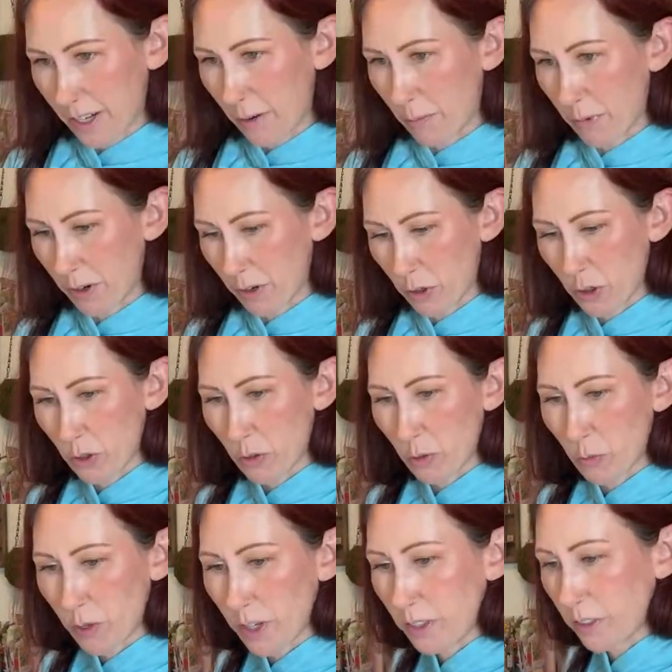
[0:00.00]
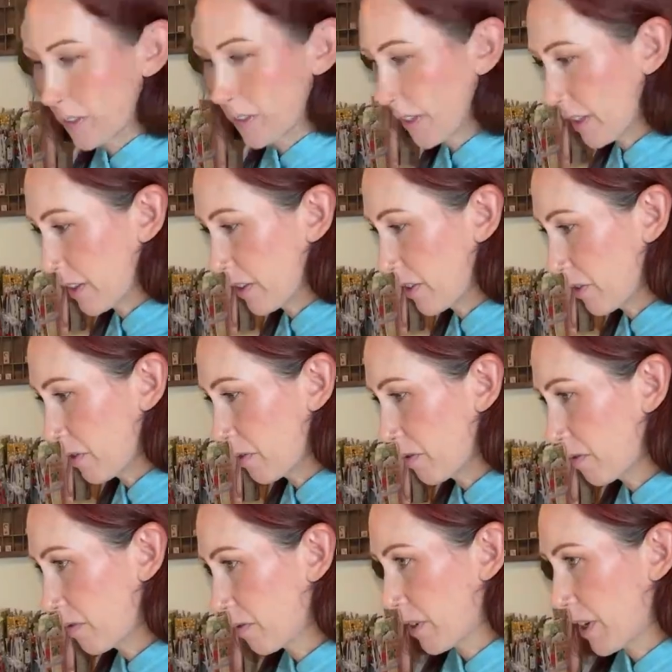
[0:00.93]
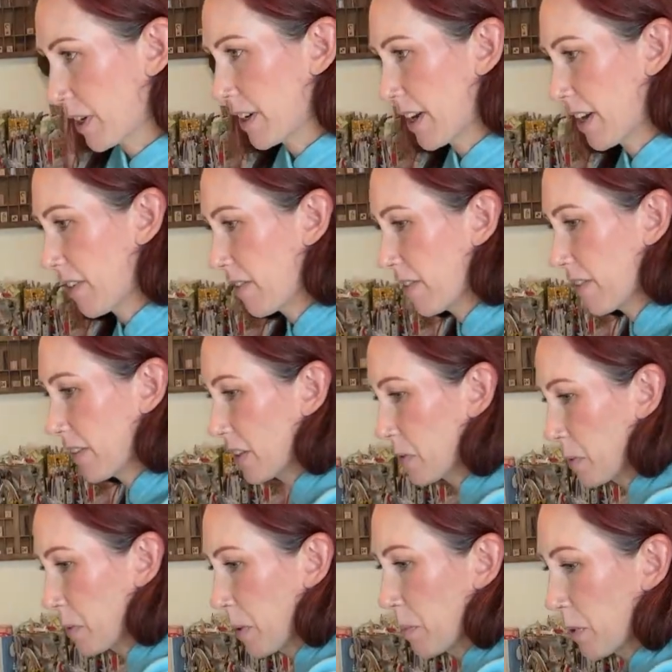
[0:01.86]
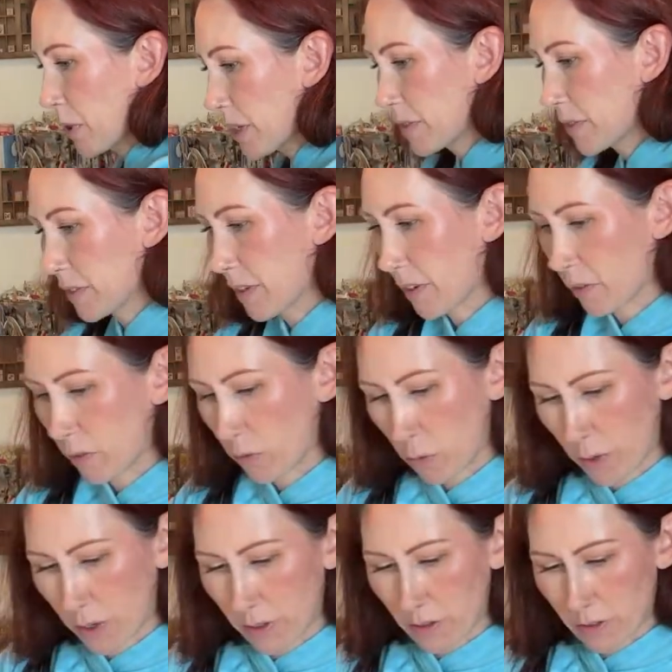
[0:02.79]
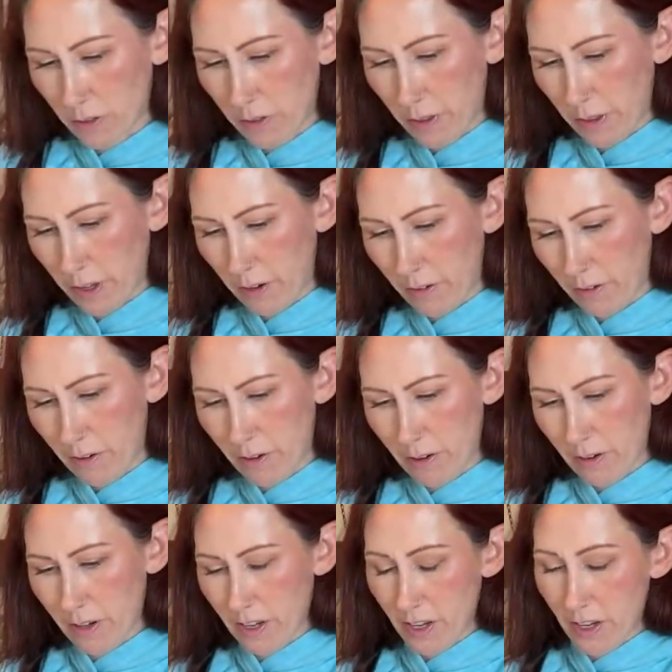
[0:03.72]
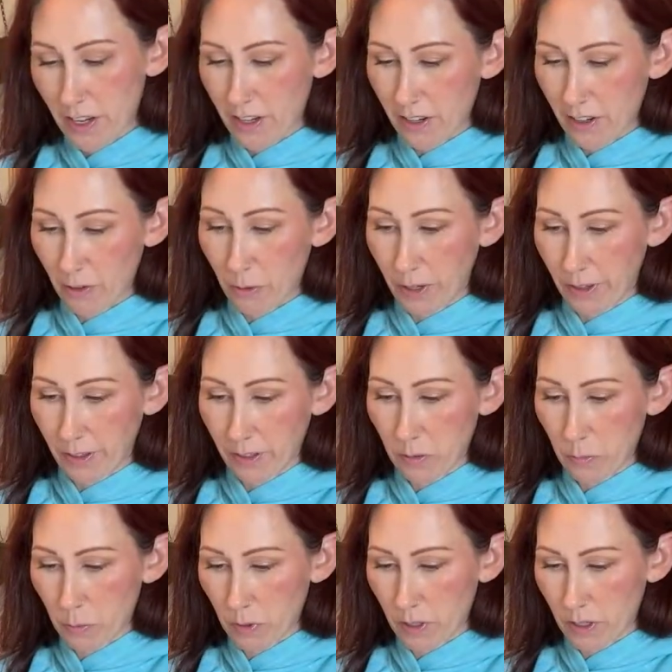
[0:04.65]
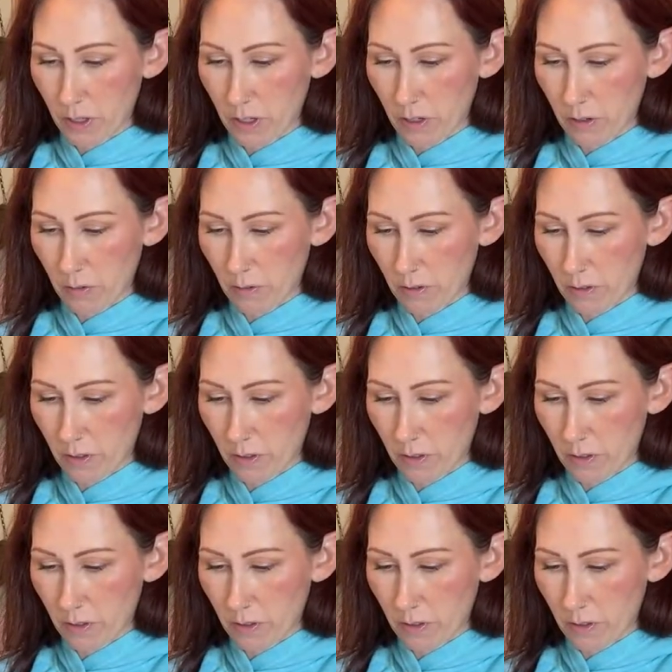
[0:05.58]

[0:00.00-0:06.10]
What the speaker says: I'm not sure what else I could do right now because my brain's not quite there. Okay, that's pretty cute.